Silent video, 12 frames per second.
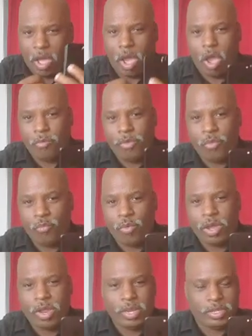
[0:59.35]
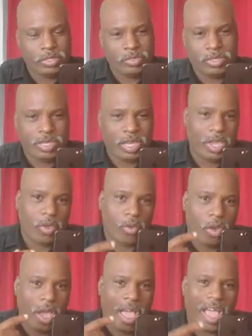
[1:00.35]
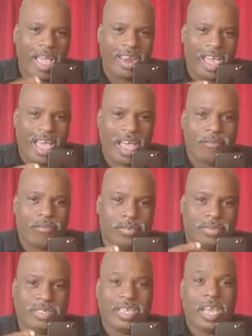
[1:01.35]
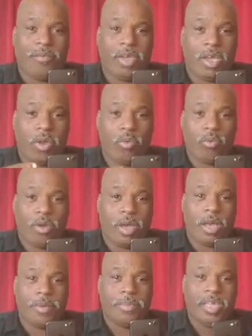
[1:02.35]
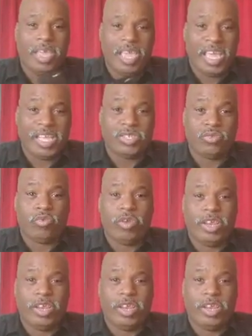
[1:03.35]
I always wanted to see how the iPhone 7 hold up in